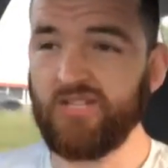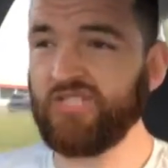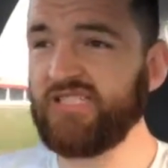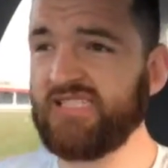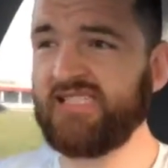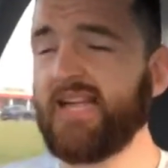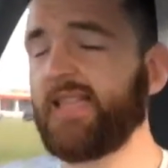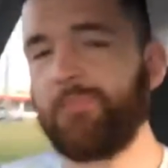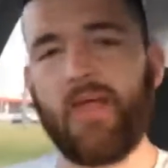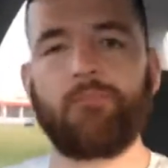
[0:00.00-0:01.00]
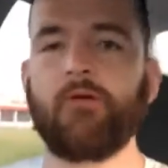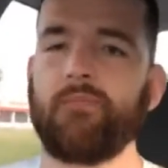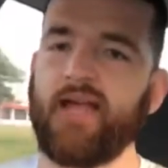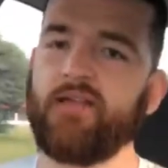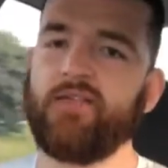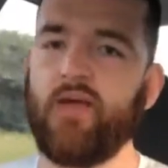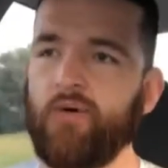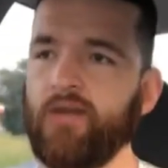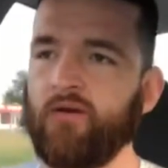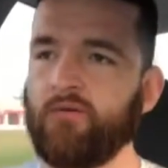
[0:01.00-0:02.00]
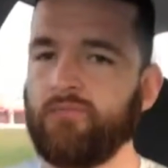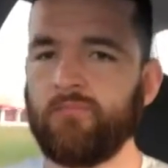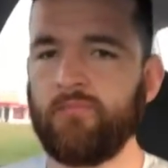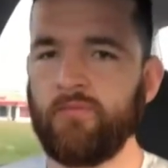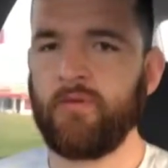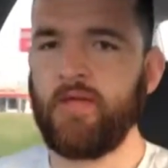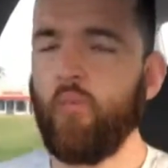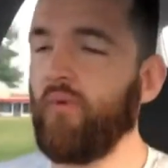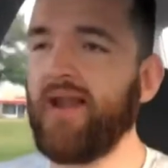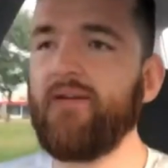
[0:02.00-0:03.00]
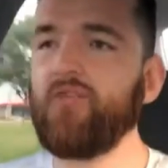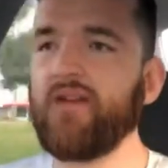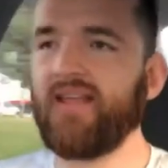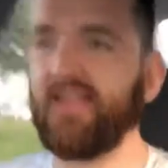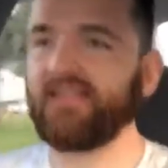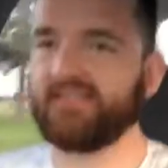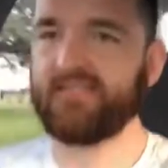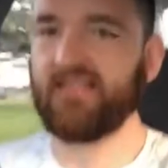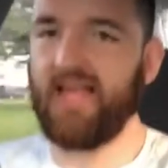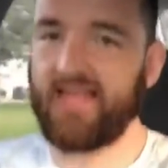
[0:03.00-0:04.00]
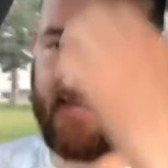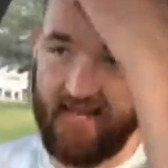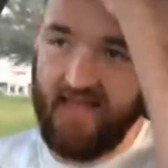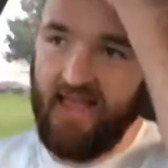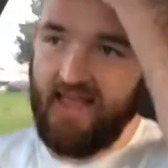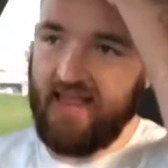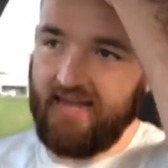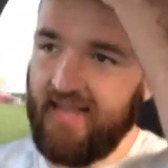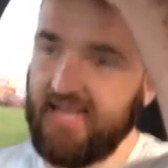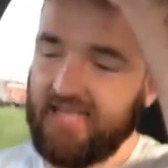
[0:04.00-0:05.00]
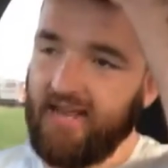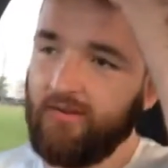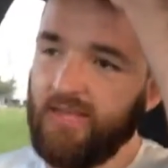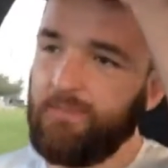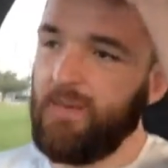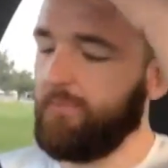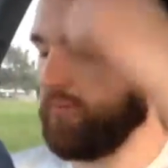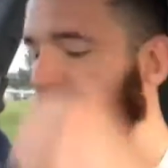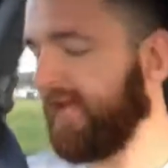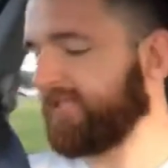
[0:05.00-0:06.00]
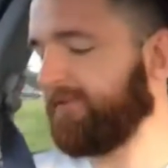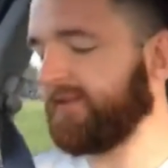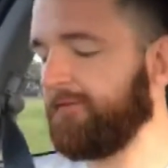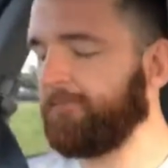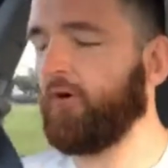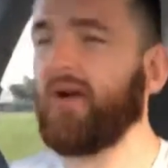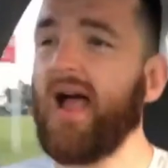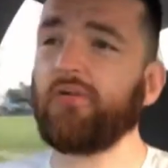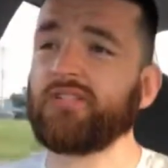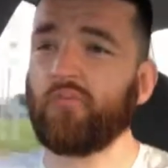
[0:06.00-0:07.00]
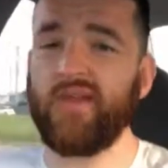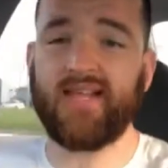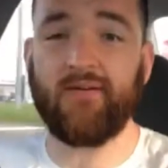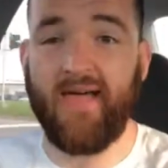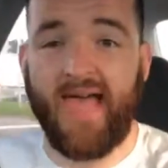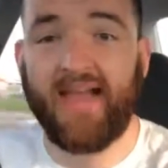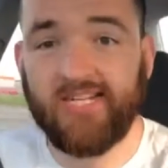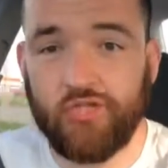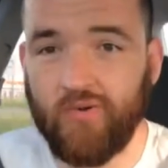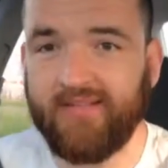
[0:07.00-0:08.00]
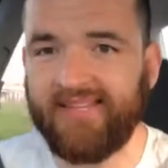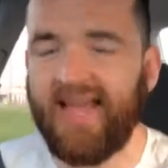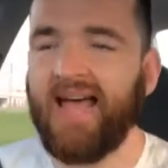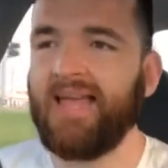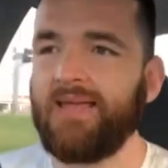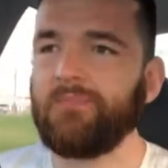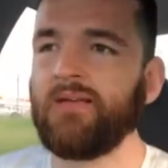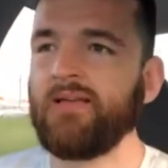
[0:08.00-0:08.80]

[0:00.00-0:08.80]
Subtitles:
Just to stack that paper and buy you that window. Whatever it is. Like, and guys, I don't think people realize 54 hours a week of extra time,